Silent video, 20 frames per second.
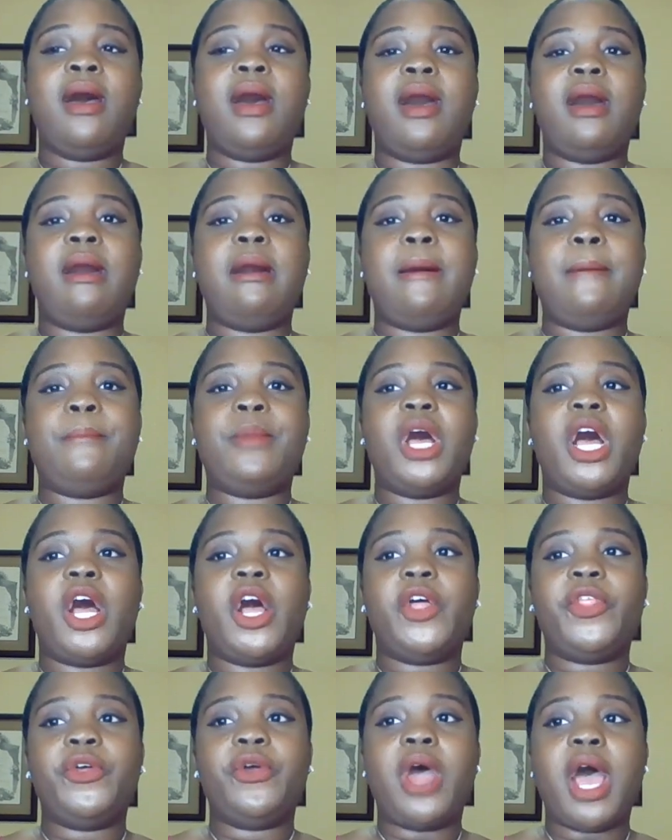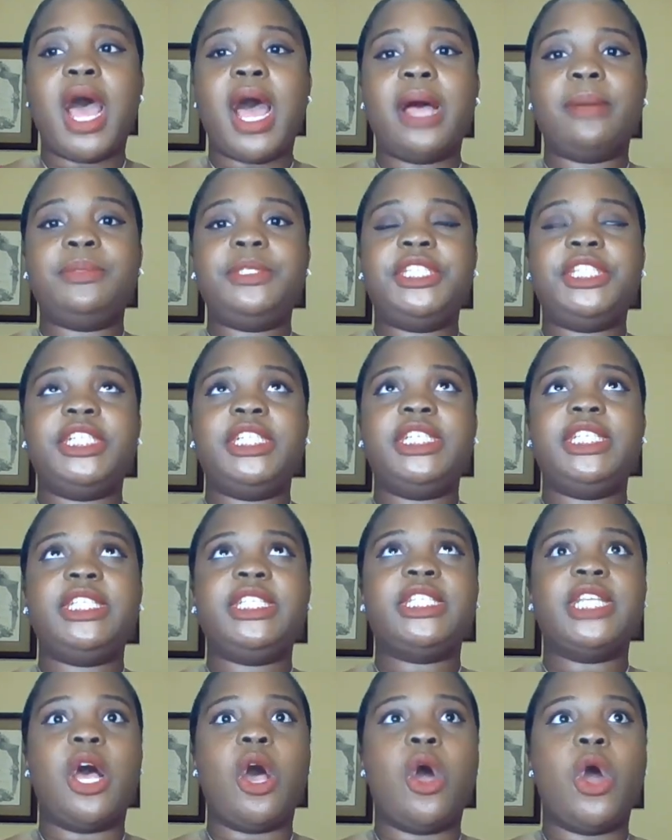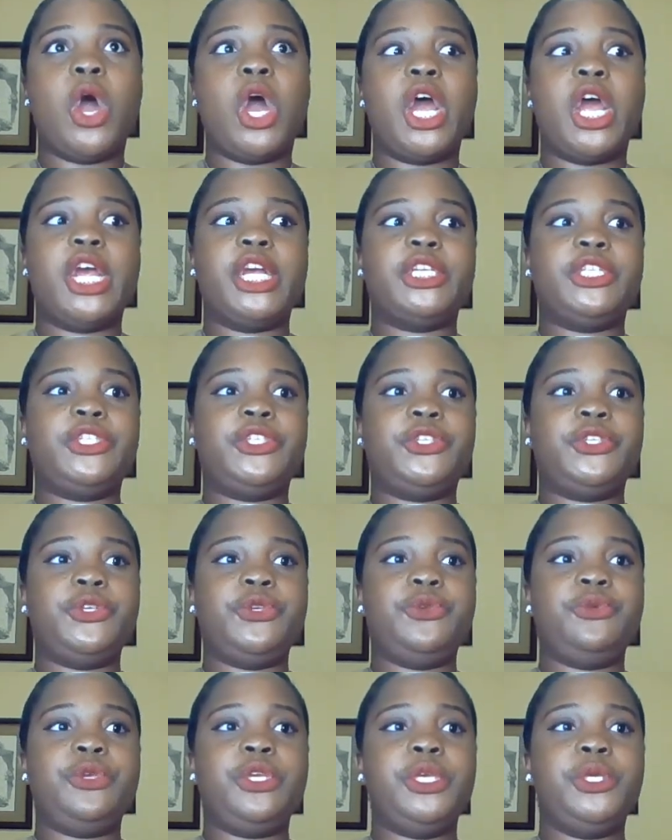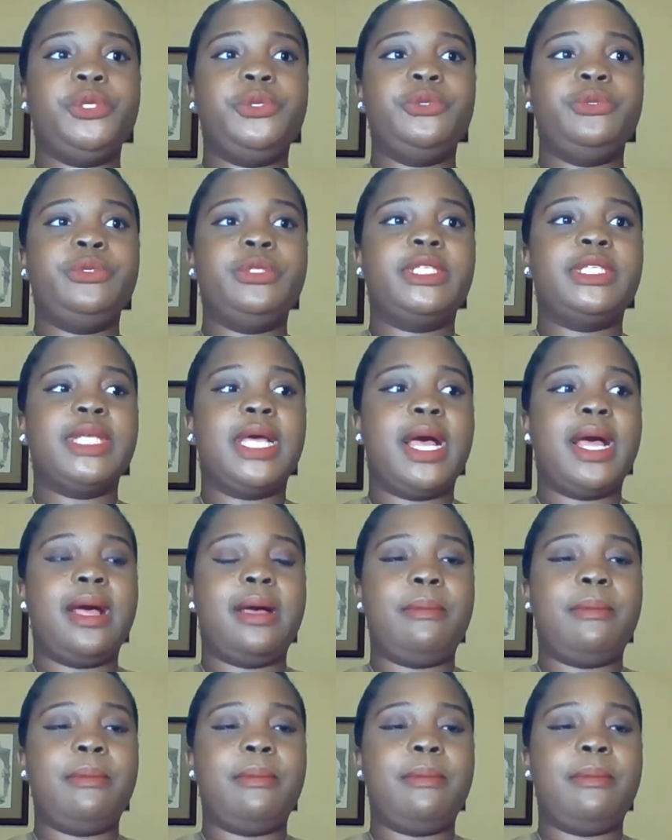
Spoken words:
Other options are to use